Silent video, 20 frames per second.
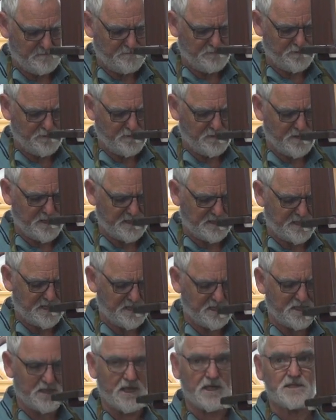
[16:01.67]
pull that
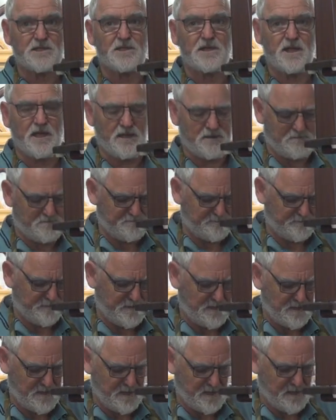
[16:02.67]
T-section out,
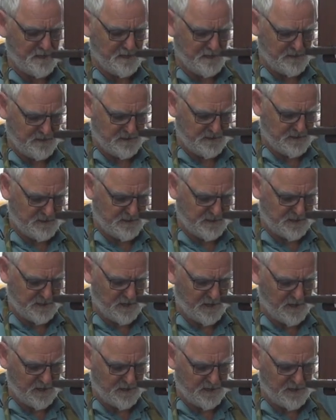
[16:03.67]

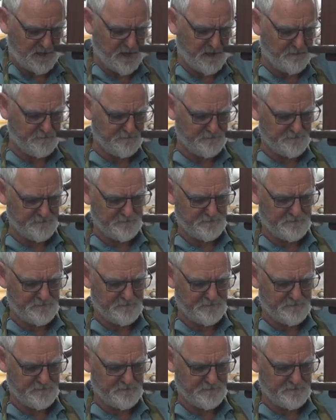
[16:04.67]
tighten it up,